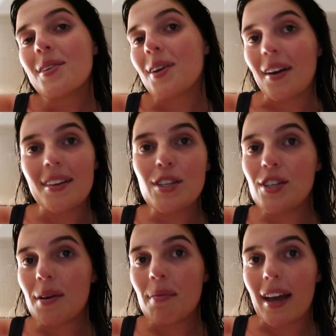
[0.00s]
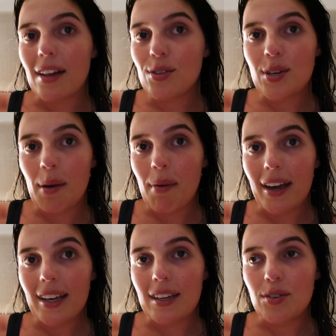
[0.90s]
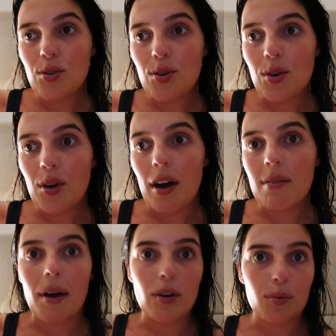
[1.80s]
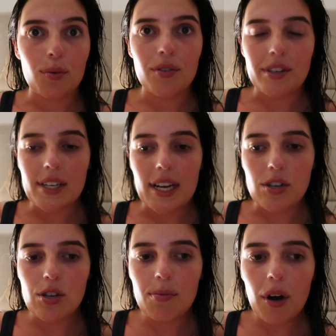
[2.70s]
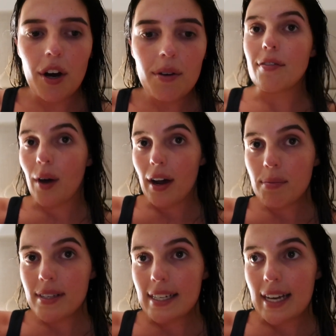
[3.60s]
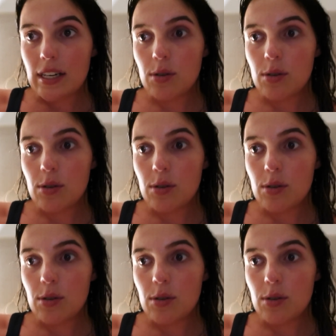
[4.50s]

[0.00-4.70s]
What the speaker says: go to the gym, and get straight back into my normal routine tomorrow. I have quite a busy day